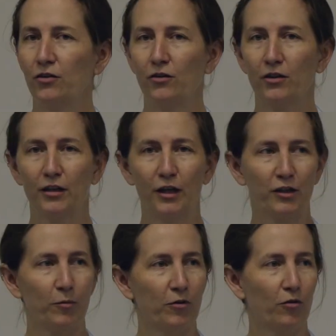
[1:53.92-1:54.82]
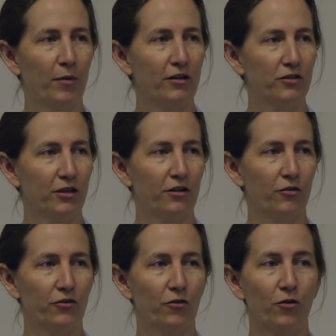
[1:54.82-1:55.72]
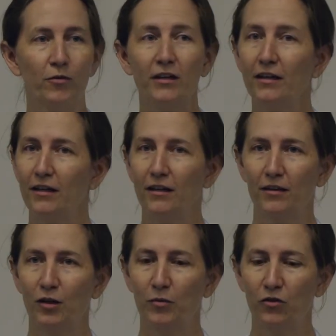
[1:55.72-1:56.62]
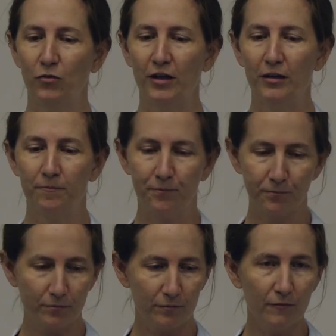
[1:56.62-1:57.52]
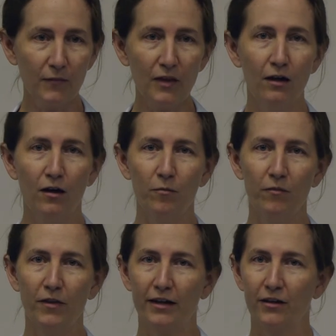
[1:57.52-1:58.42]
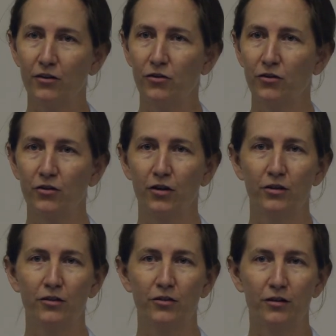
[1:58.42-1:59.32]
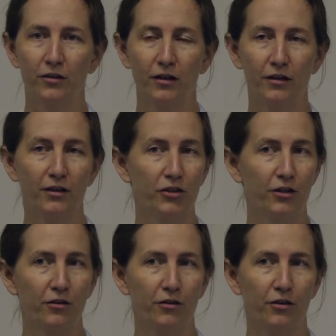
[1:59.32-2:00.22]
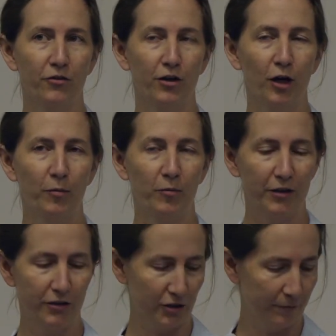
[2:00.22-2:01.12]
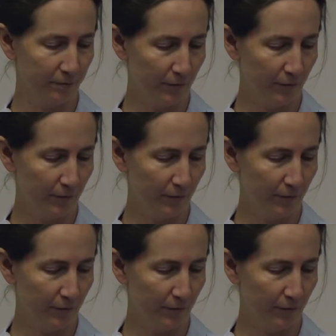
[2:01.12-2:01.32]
to looking like typical male genitals, or really anything in between. That condition is called congenital adrenal hyperplasia.